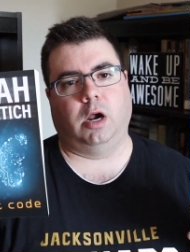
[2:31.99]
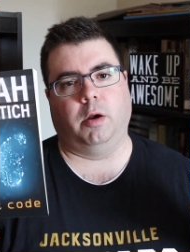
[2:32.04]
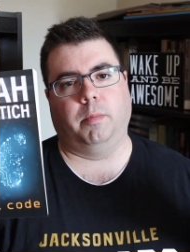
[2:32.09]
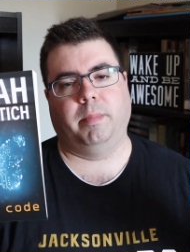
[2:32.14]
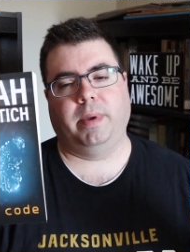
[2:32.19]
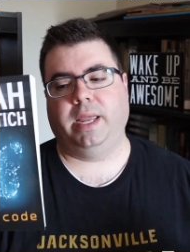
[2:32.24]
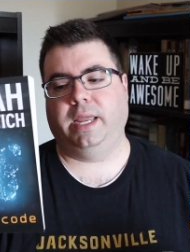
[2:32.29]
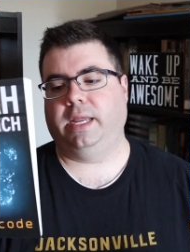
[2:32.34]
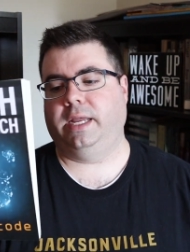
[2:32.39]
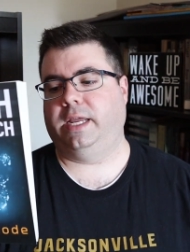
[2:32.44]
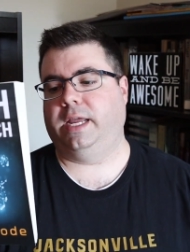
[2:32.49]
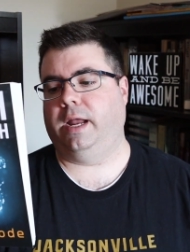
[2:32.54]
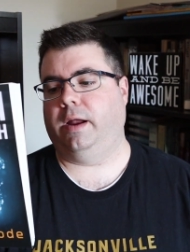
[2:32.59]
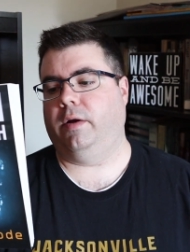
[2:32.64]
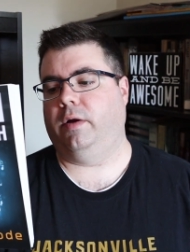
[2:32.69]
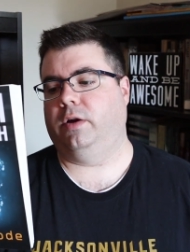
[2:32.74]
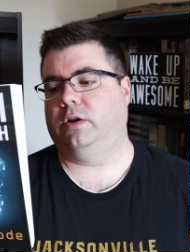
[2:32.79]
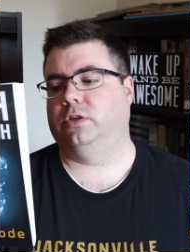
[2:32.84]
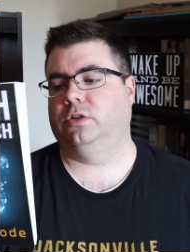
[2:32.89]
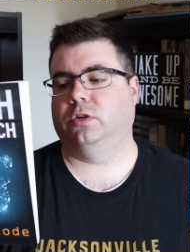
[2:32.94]
our main
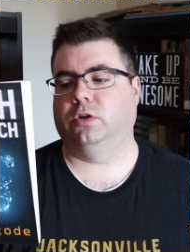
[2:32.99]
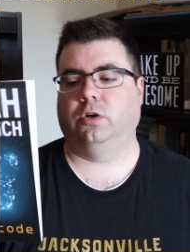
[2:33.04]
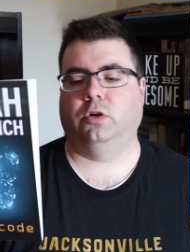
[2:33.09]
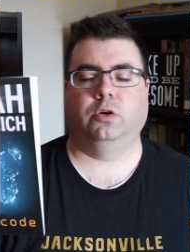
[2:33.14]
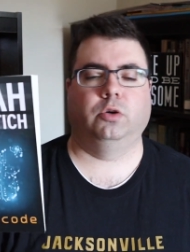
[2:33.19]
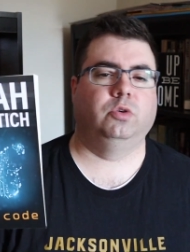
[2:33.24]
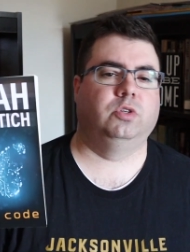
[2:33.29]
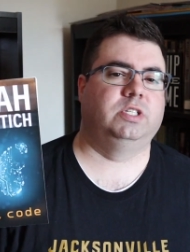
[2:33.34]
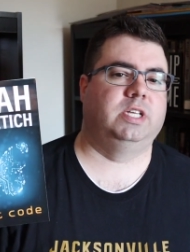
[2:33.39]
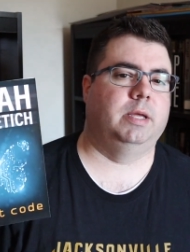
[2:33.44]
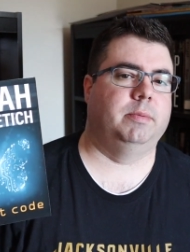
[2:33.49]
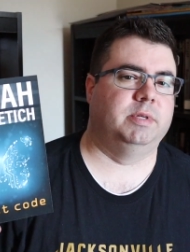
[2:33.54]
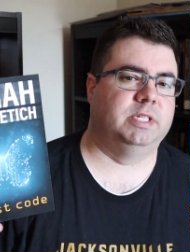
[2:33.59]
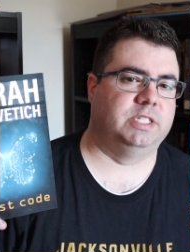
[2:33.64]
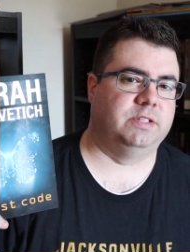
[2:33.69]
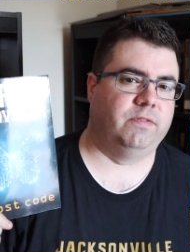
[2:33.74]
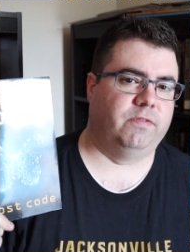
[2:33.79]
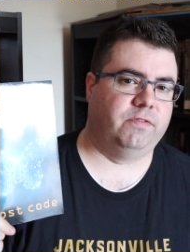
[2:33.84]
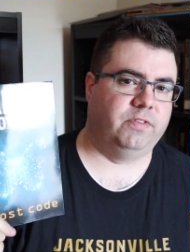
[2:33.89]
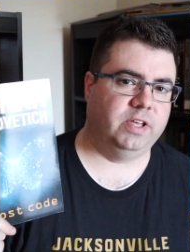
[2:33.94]
character whose name
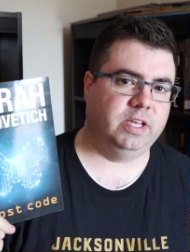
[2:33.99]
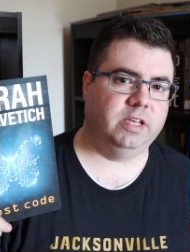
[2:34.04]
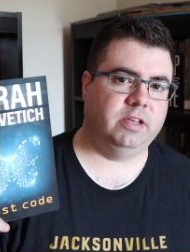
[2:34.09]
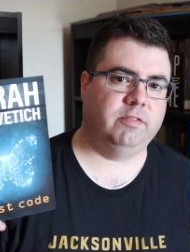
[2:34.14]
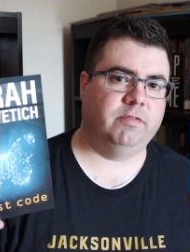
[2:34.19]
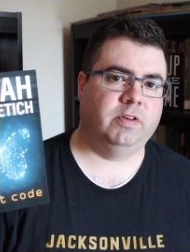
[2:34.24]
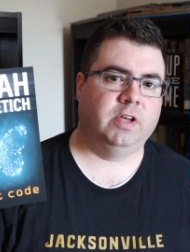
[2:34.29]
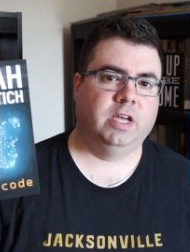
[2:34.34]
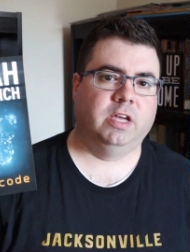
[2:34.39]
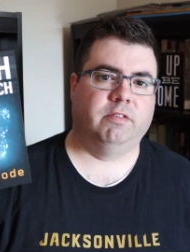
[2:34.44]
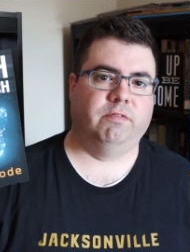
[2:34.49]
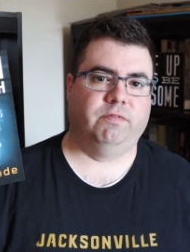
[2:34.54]
is Viv.